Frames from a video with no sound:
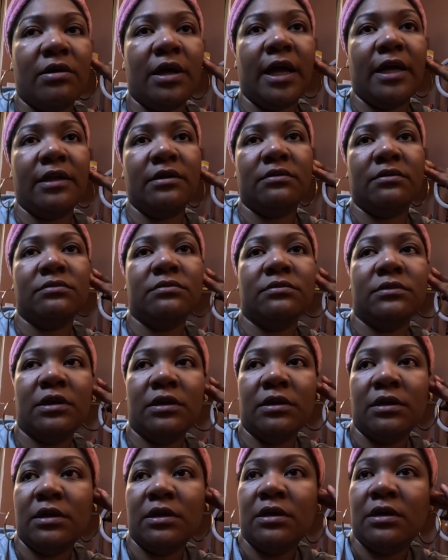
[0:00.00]
And
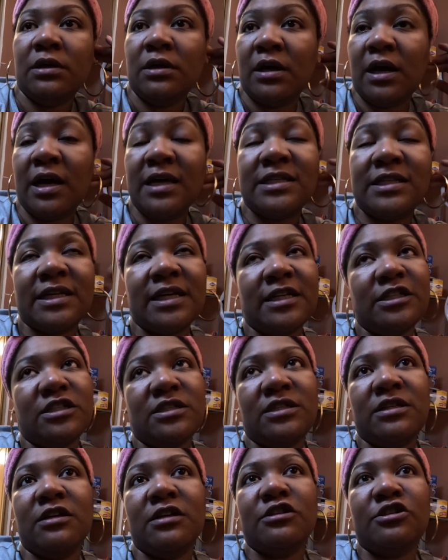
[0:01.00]
her skin
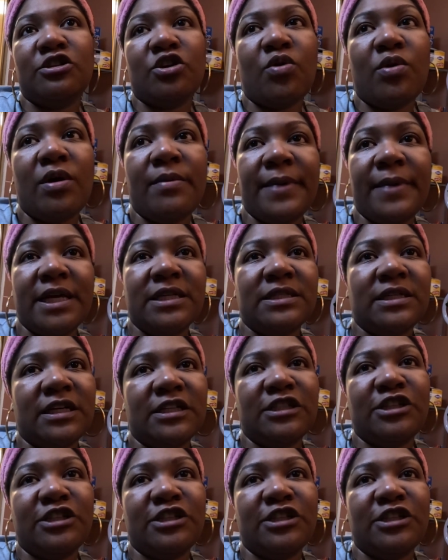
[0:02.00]
just looks so amazing.